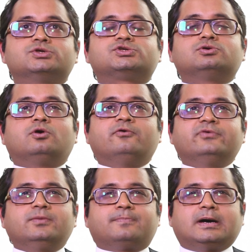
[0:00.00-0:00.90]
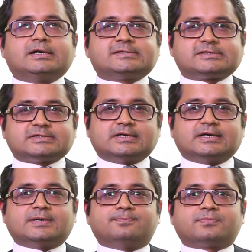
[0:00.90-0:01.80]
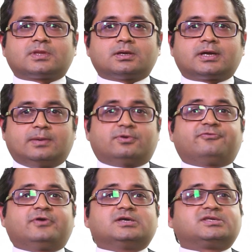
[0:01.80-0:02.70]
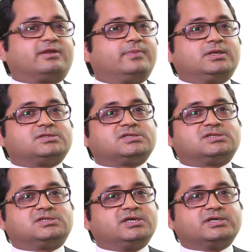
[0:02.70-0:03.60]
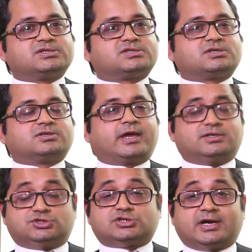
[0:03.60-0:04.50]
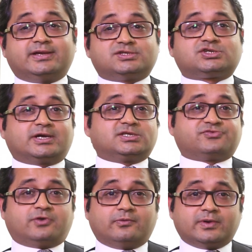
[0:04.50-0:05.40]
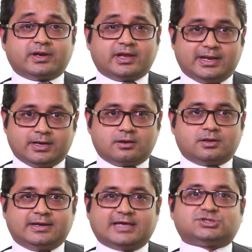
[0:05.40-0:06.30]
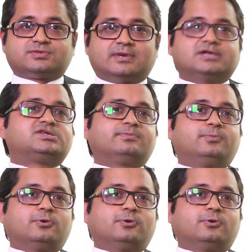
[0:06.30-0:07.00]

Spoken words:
So over the past couple of years, there have been serious and giant strides forward in legitimizing